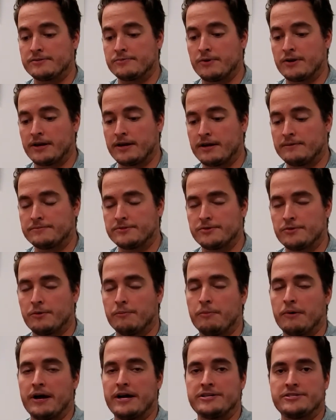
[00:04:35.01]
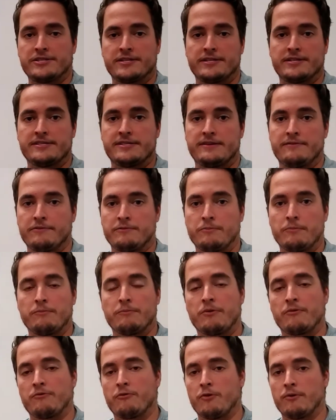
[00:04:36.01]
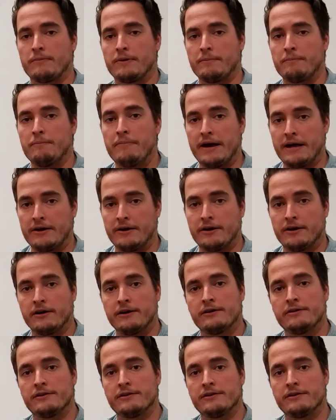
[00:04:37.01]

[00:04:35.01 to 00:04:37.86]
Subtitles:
when it comes to abrasion, it's even performing better